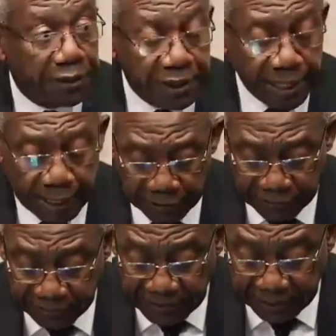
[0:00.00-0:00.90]
the head of
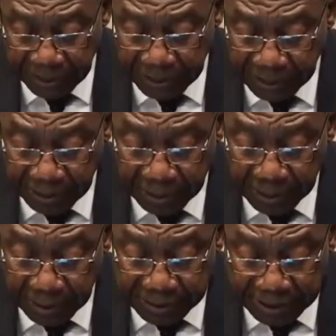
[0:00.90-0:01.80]
the family
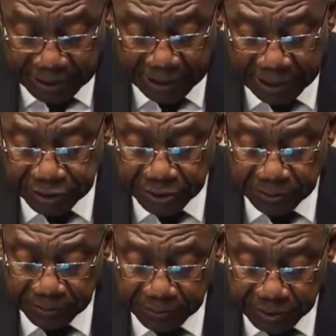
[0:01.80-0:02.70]

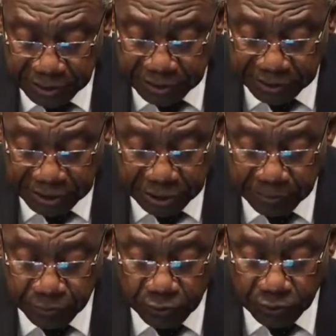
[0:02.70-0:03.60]
delegation, Mr. Richard
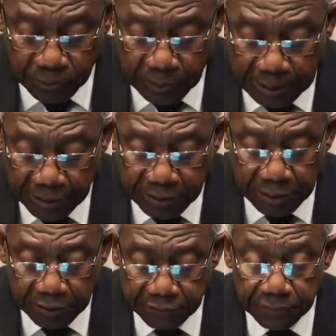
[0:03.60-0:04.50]
Musukwa
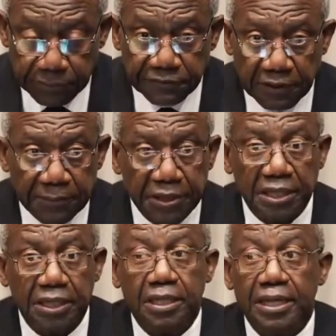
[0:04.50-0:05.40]
from the family,